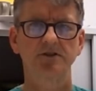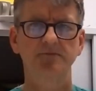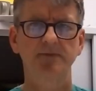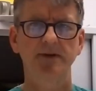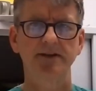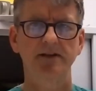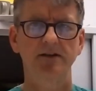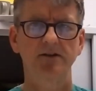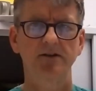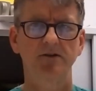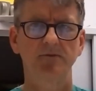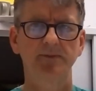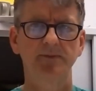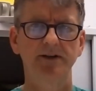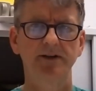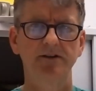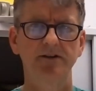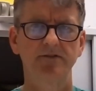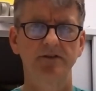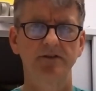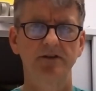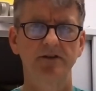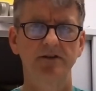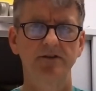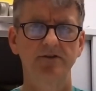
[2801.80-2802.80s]
spending a long period
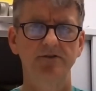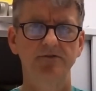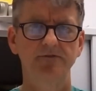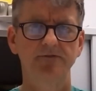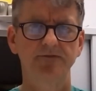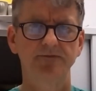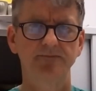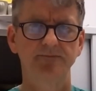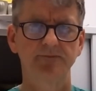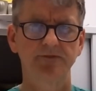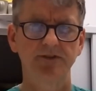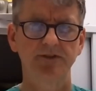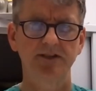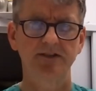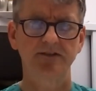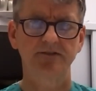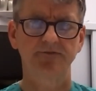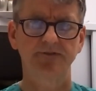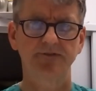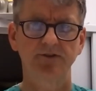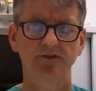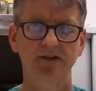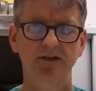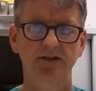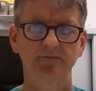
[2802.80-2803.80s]
on the loo, needs to
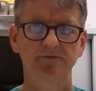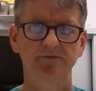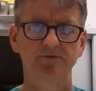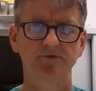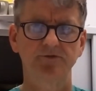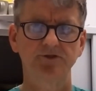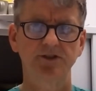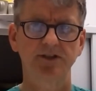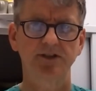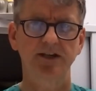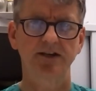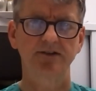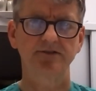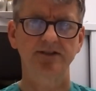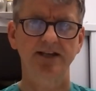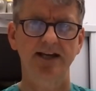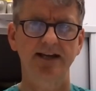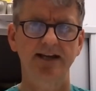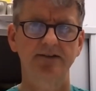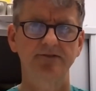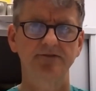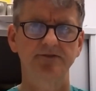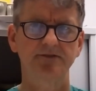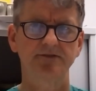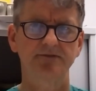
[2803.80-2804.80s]
feel comfortable she goes
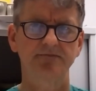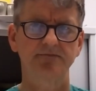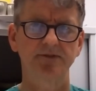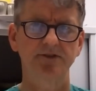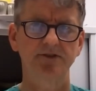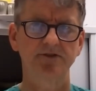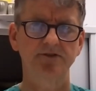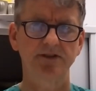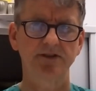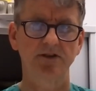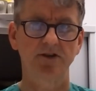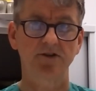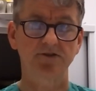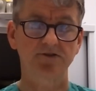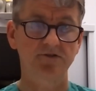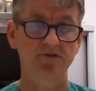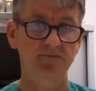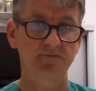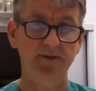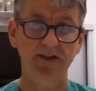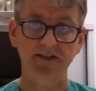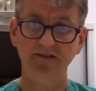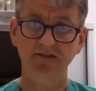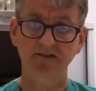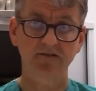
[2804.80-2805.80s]
out, using lots
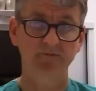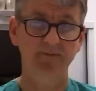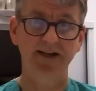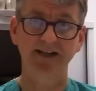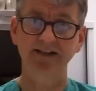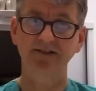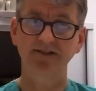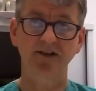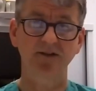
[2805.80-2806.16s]
of Buscopan.